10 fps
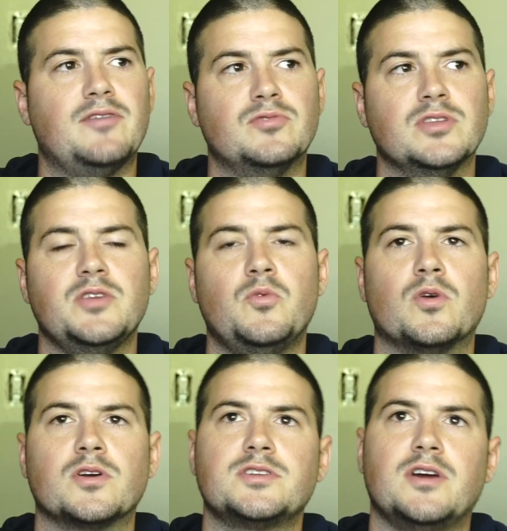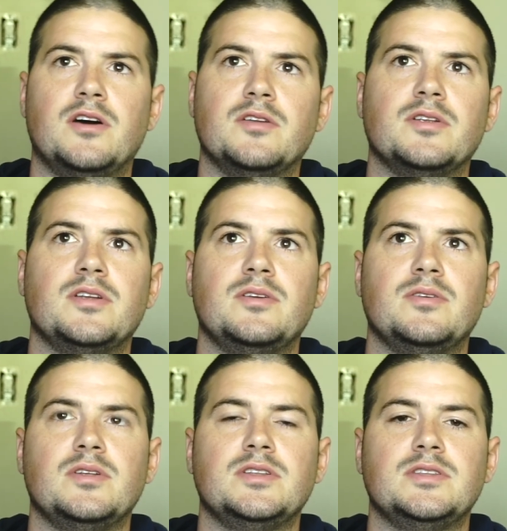really worked on
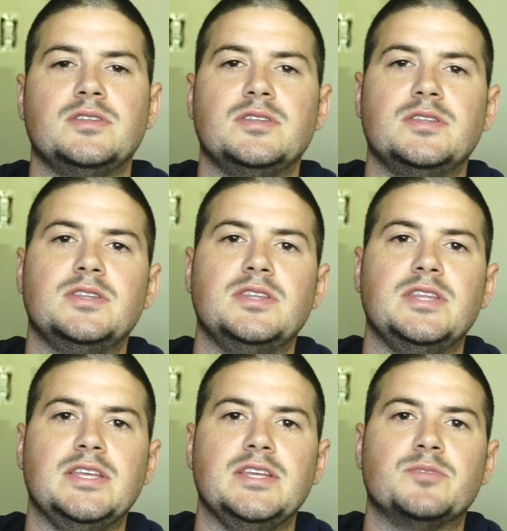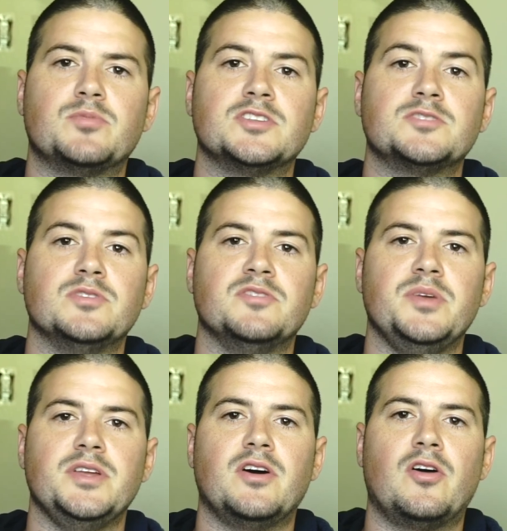the principle of
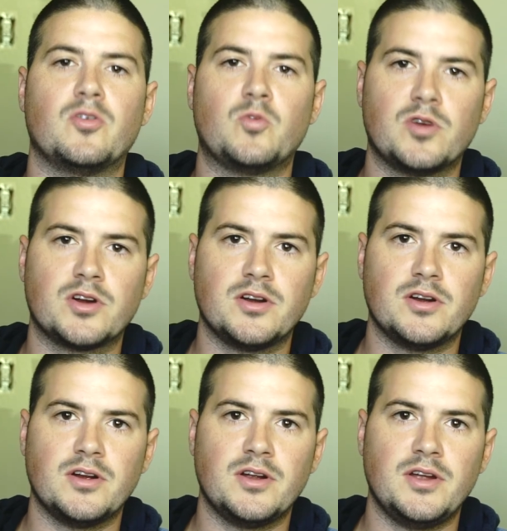being a hard worker,